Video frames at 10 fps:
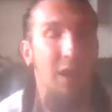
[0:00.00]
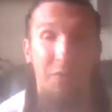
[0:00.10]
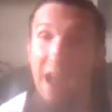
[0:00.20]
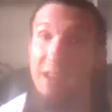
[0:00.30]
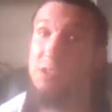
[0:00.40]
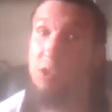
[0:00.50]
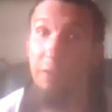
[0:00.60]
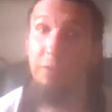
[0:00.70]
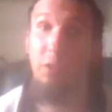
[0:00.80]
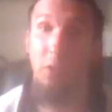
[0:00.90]
that's
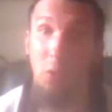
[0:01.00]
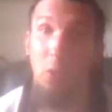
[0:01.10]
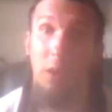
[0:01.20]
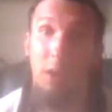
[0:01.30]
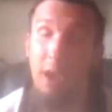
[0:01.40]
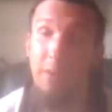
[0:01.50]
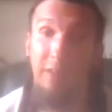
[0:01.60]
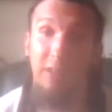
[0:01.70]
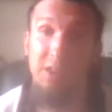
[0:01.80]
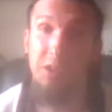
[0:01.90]
tough to do, and that
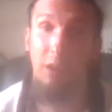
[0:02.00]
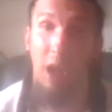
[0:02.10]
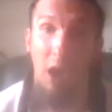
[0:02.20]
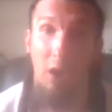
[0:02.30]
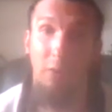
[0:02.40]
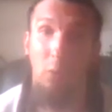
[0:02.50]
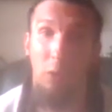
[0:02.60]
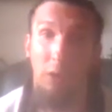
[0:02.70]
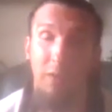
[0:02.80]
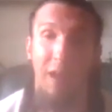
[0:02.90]
takes mm-hmm. a lot of
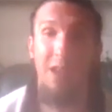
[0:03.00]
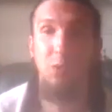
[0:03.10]
work, and that's